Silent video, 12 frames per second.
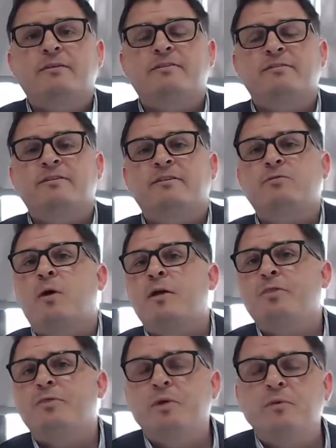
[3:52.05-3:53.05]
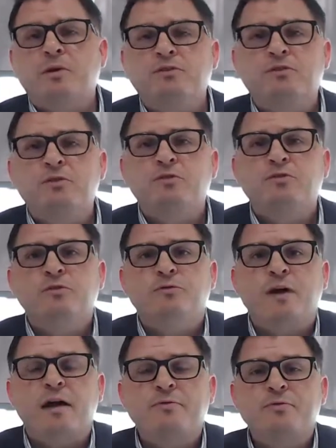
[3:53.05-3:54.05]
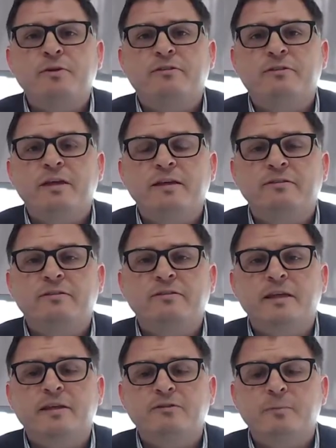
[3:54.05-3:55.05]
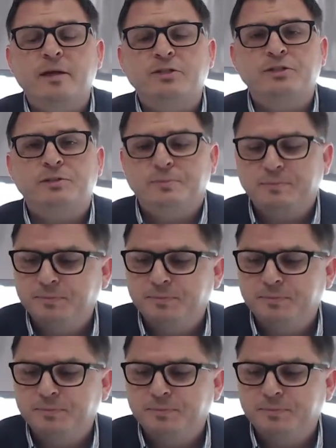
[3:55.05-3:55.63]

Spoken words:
661-312-2536. Thank you so much.